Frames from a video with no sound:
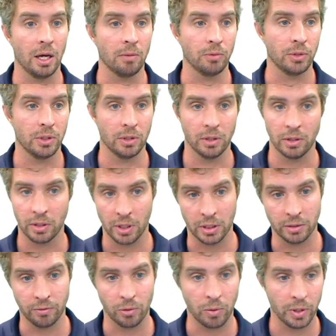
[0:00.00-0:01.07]
with the kinds
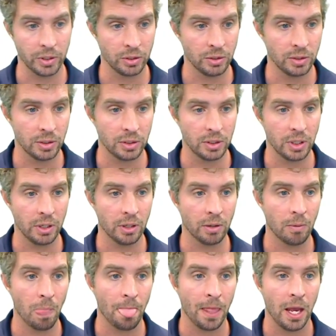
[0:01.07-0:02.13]
of equations you see
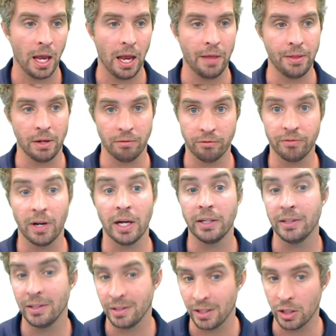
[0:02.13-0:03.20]
here, and then
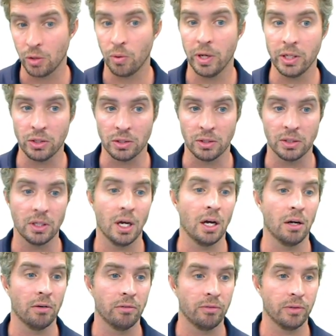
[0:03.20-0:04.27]
finding the equations
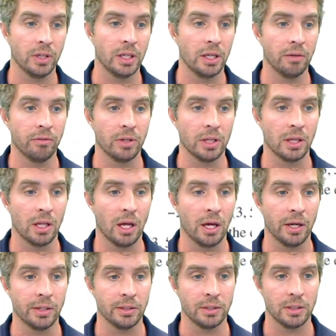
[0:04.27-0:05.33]
of given
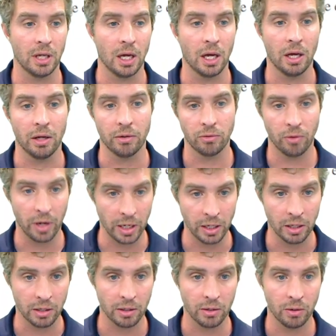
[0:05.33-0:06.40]
lines,
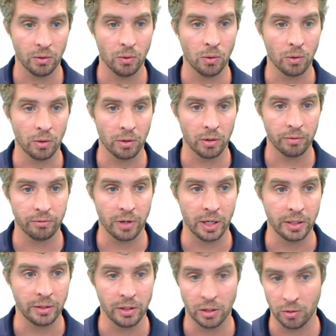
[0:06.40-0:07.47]
gradient or
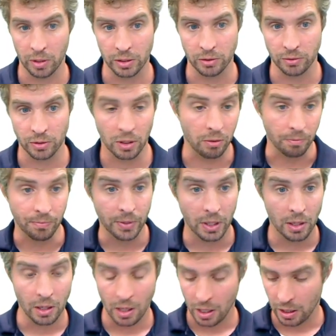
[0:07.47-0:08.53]
finding the equation. So
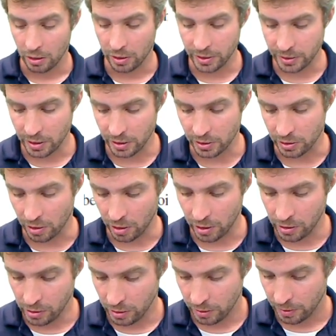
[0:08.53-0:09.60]
let's get
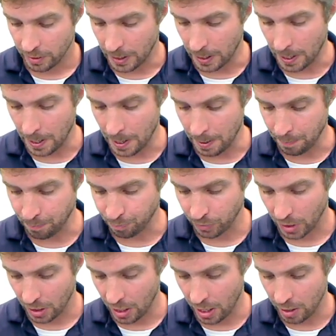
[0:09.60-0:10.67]
started.
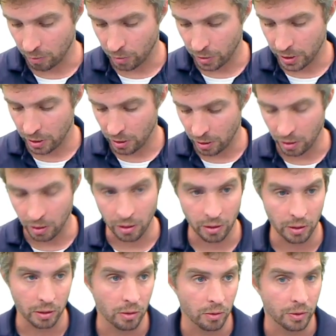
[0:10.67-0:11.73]
And we
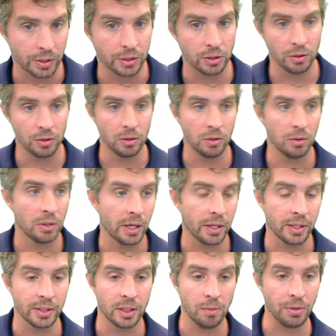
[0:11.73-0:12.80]
are going to, like
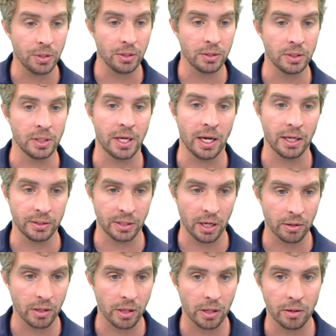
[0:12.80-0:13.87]
I said, be using the CAS
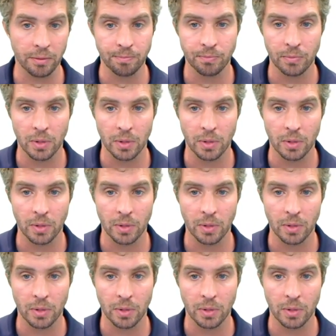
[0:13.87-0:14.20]
calculator